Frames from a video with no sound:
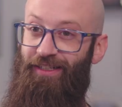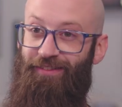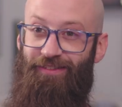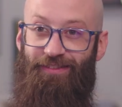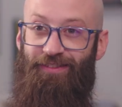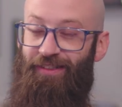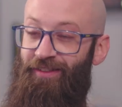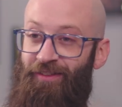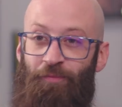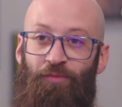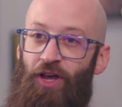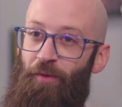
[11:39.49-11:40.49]
It's
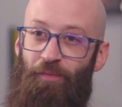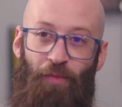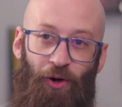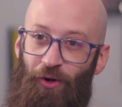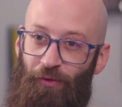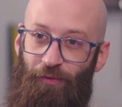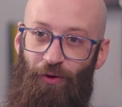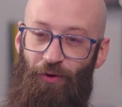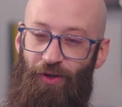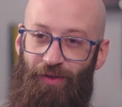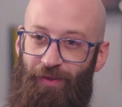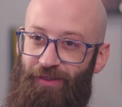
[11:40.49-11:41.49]
dub murder
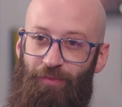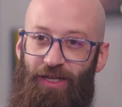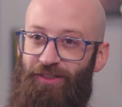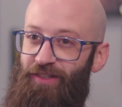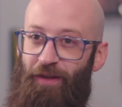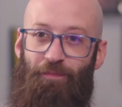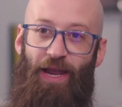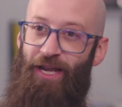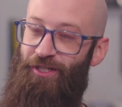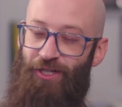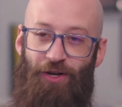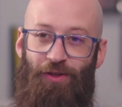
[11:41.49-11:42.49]
folk. He plays like
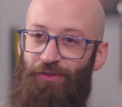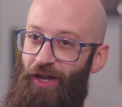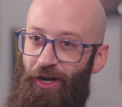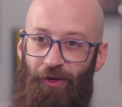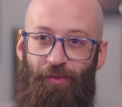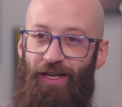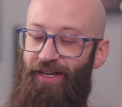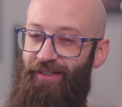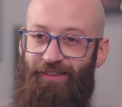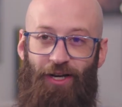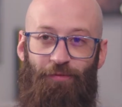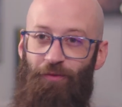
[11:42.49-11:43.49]
banjo and theremin.
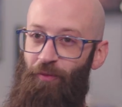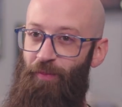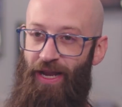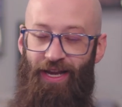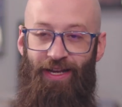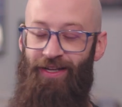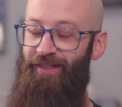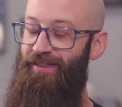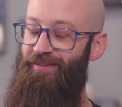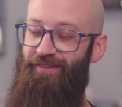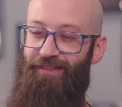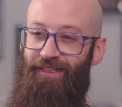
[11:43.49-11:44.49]
He's got a full band.
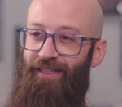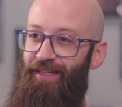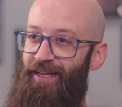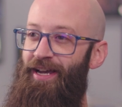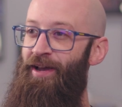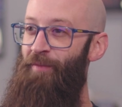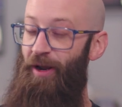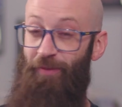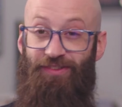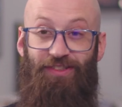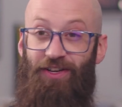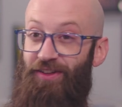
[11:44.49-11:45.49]
But I've
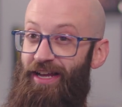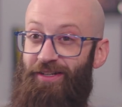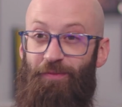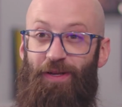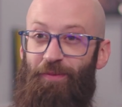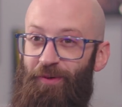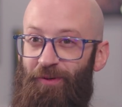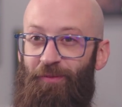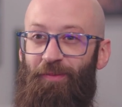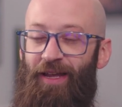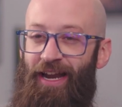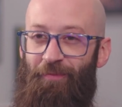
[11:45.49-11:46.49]
been selling that to
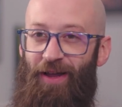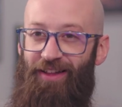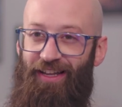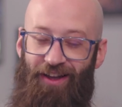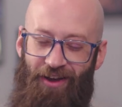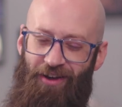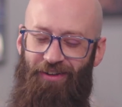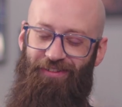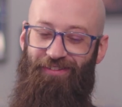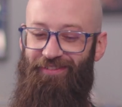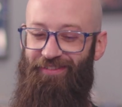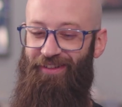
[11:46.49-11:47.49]
people, and I'm not like, oh,
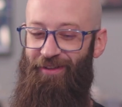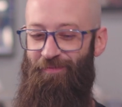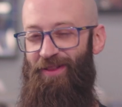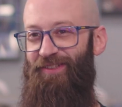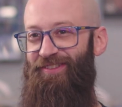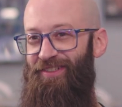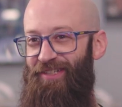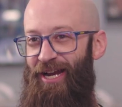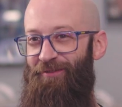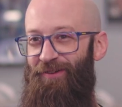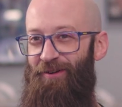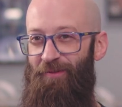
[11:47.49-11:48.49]
I've been listening to this guy
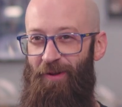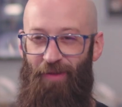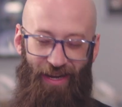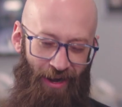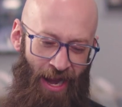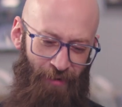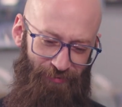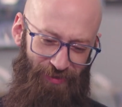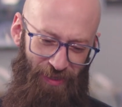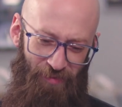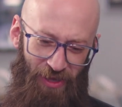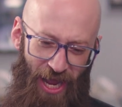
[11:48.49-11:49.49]
forever. But I'm like, I have
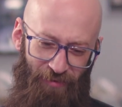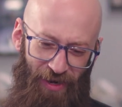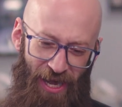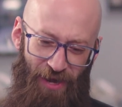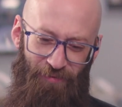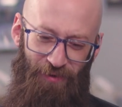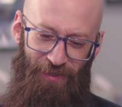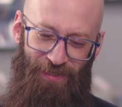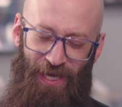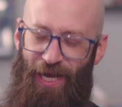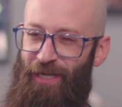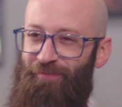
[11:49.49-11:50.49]
seen him live a handful of
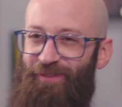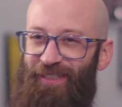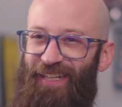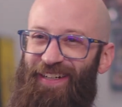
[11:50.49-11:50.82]
times. So,